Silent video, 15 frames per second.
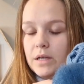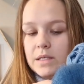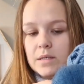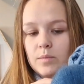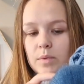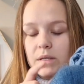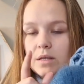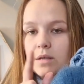is a
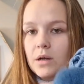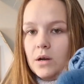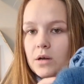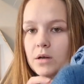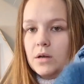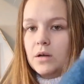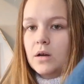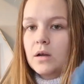bit
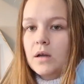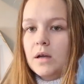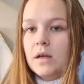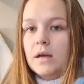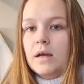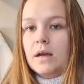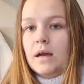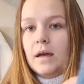darker,
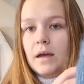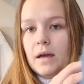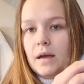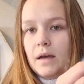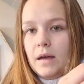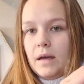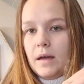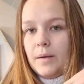
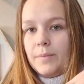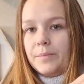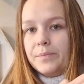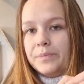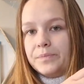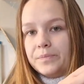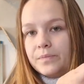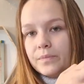there
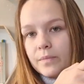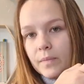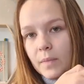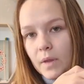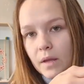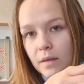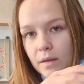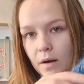
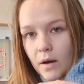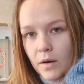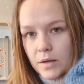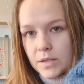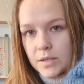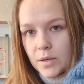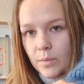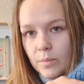are
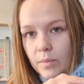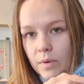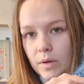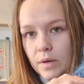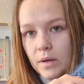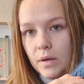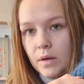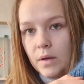some
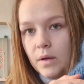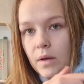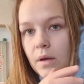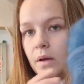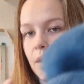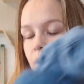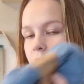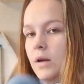
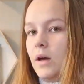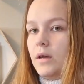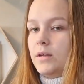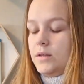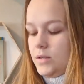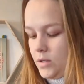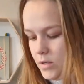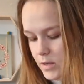
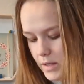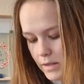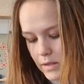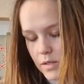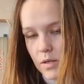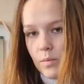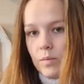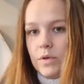lighter and
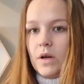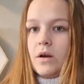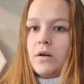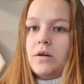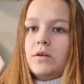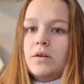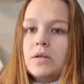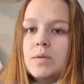some
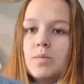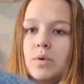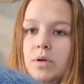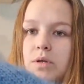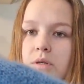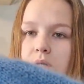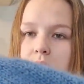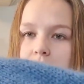darker
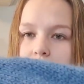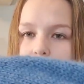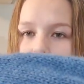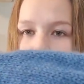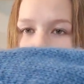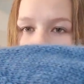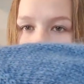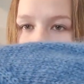spots
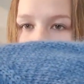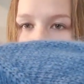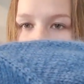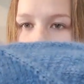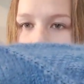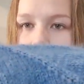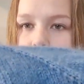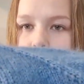
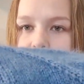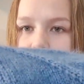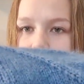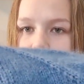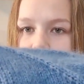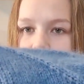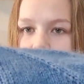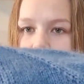to the
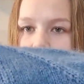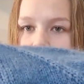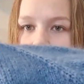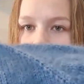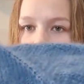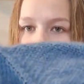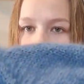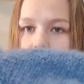fabric.
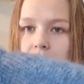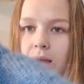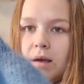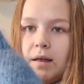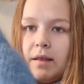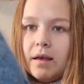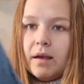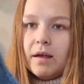
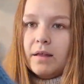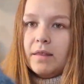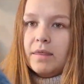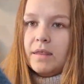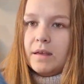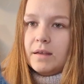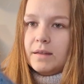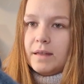And I
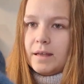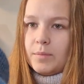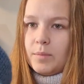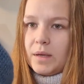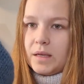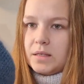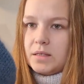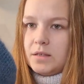think that
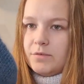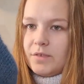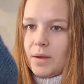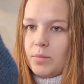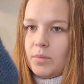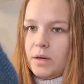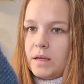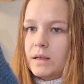makes the
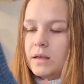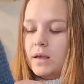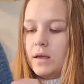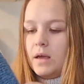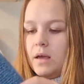fabric